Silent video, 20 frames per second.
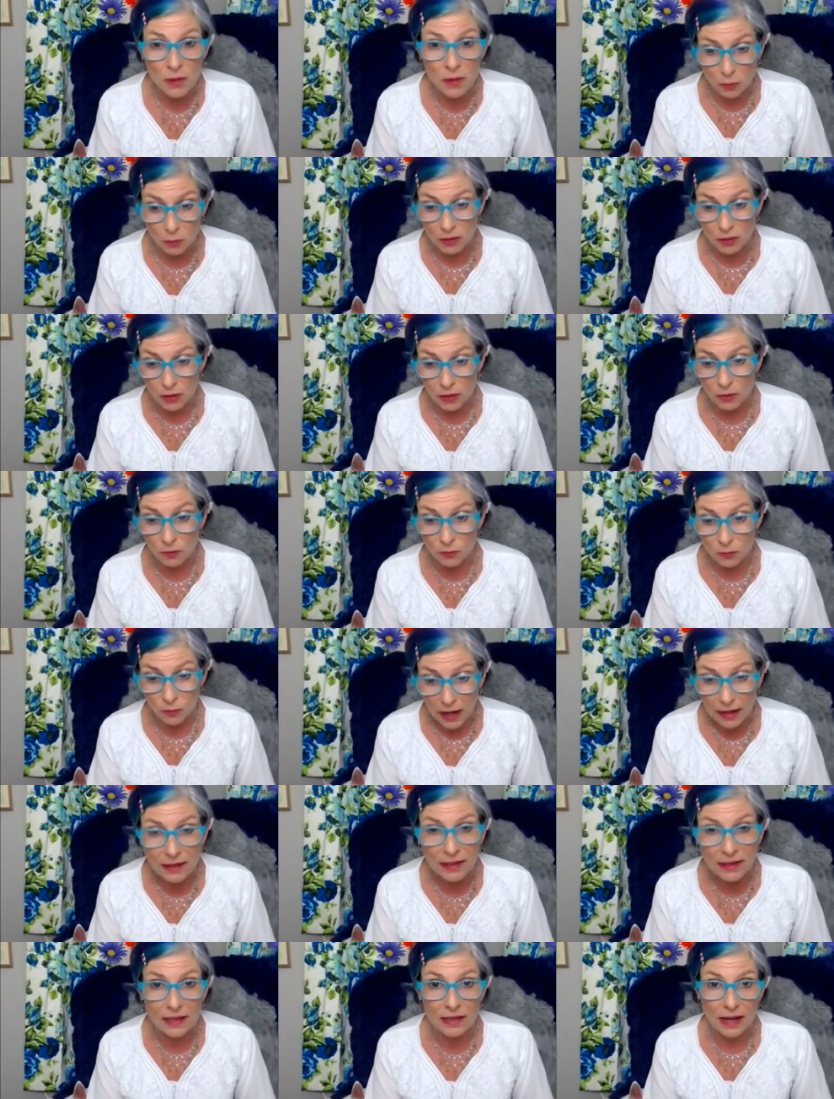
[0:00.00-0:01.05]
that we
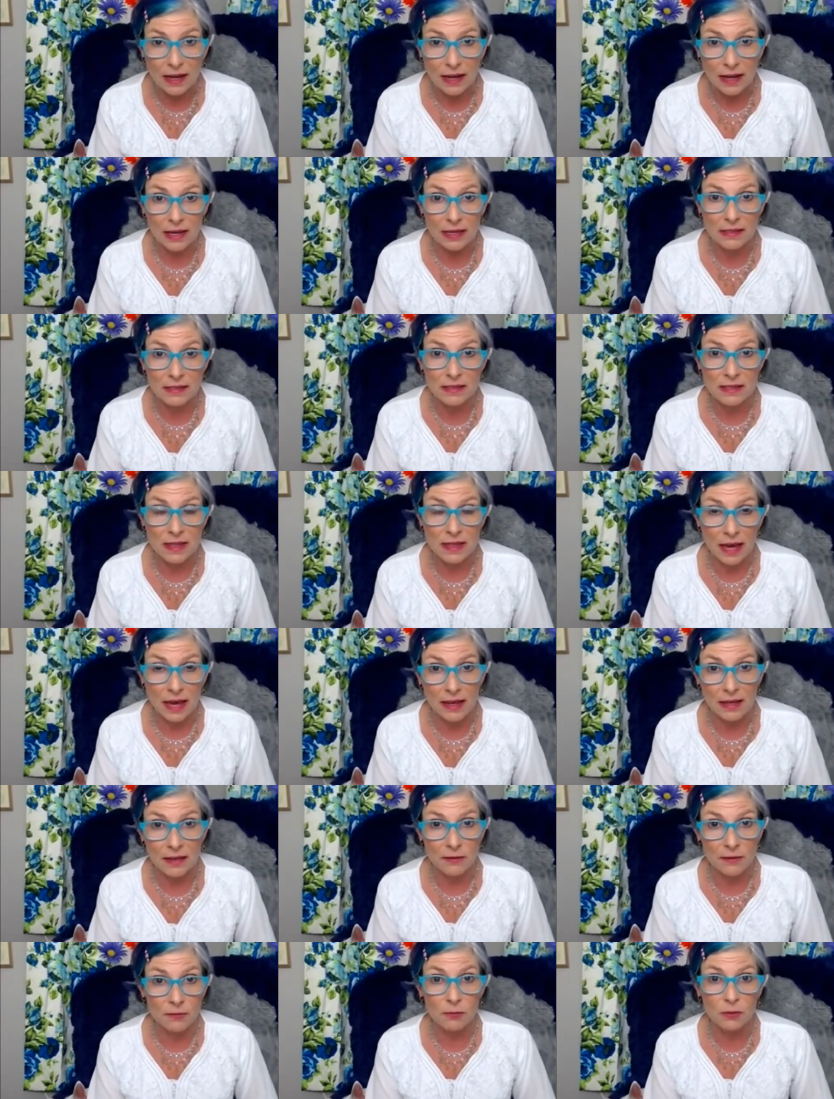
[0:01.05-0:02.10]
recognize that
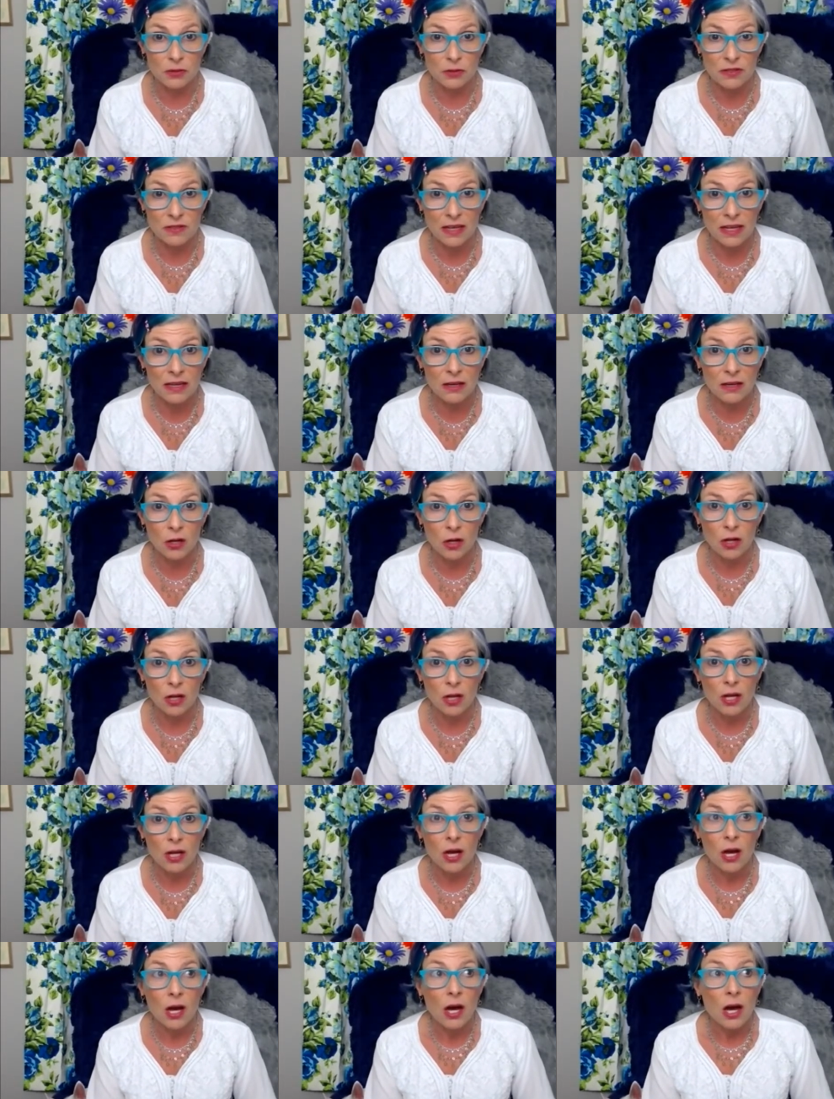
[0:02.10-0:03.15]
if we're single,
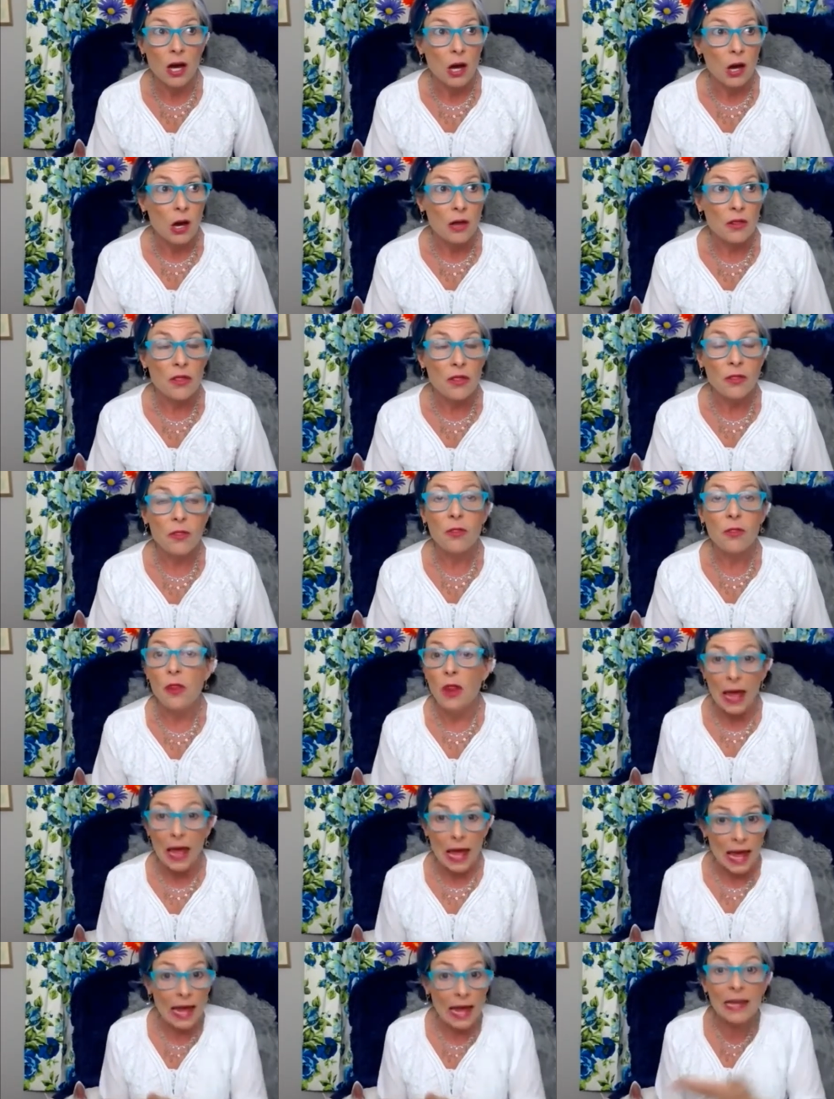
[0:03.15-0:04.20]

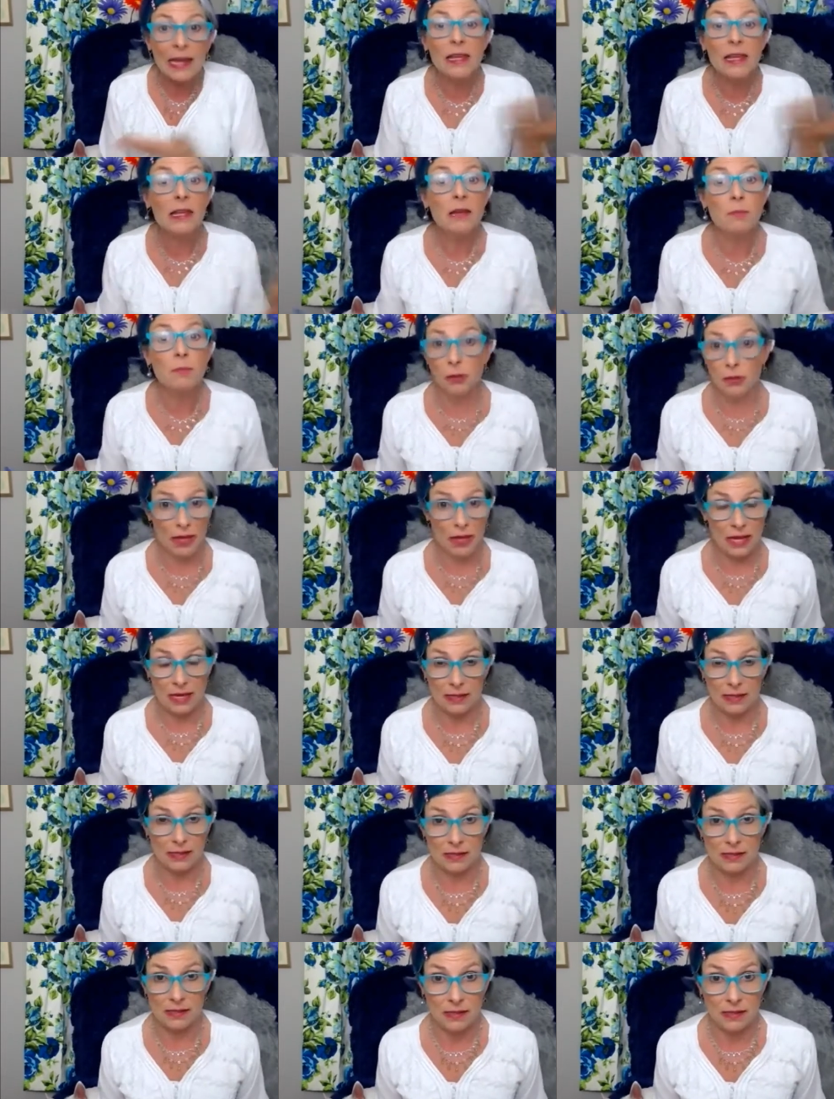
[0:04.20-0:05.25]
any
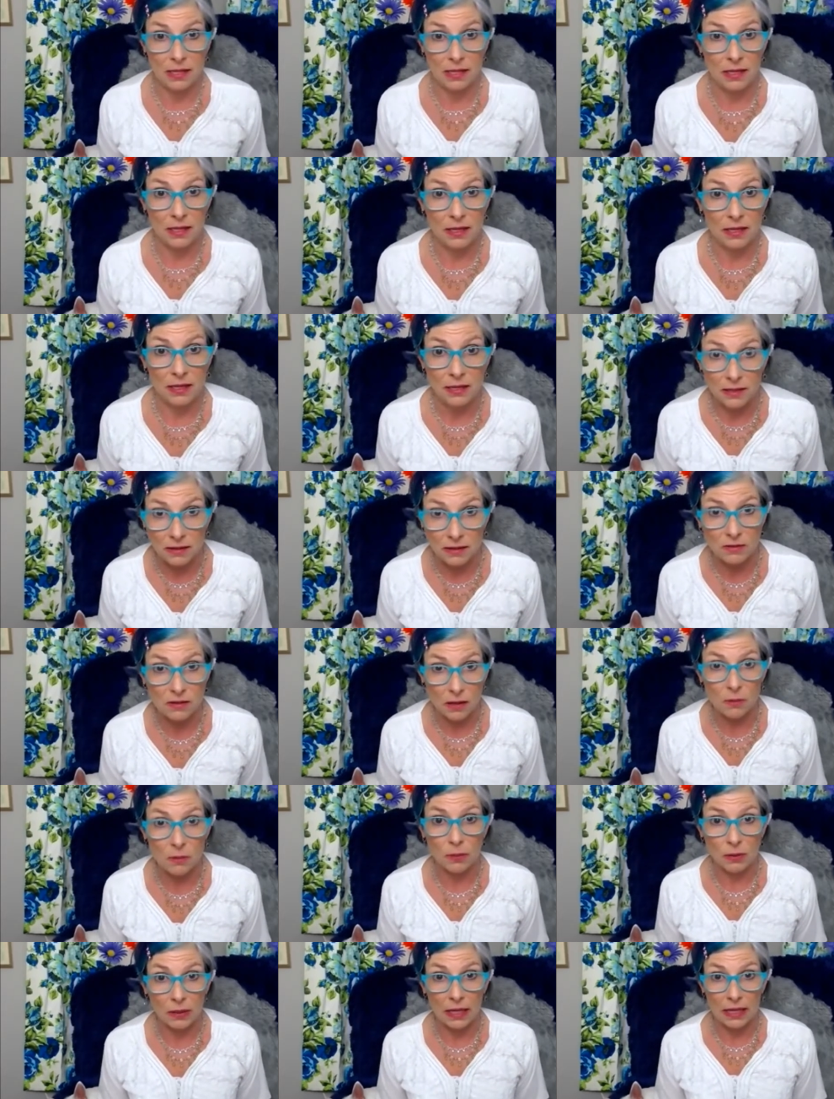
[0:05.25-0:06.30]
place is a
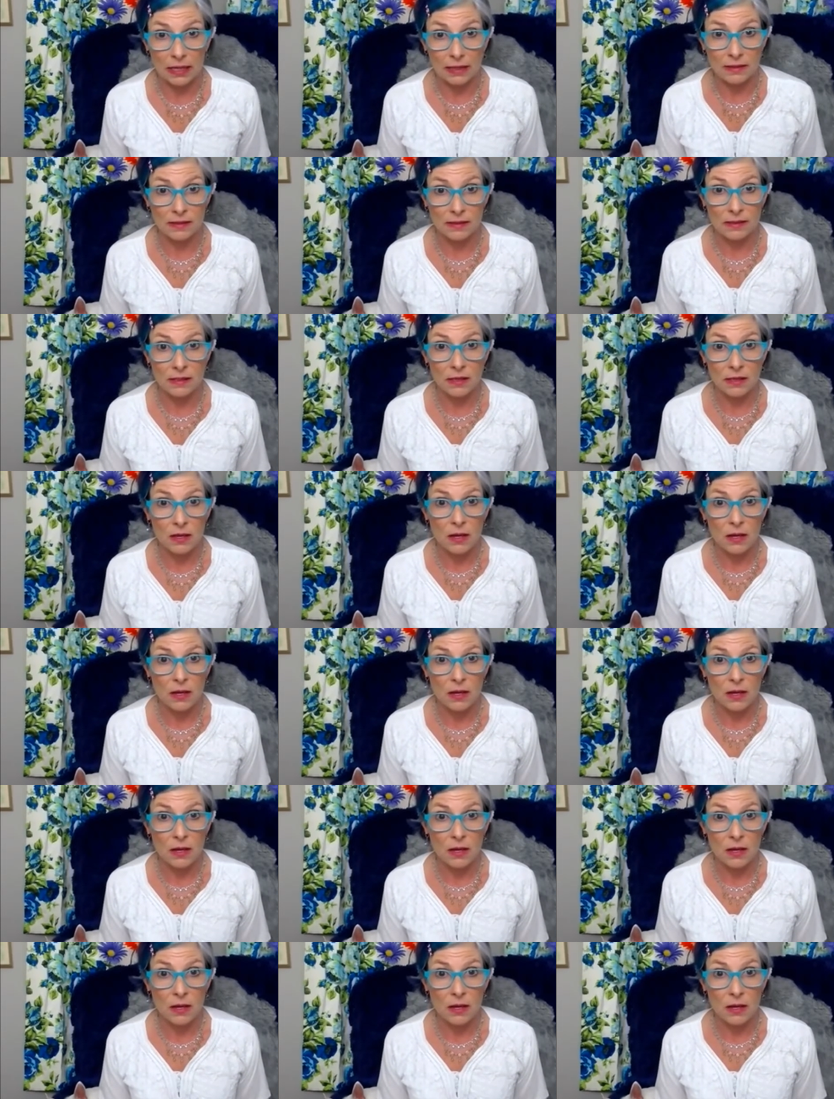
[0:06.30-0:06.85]
place.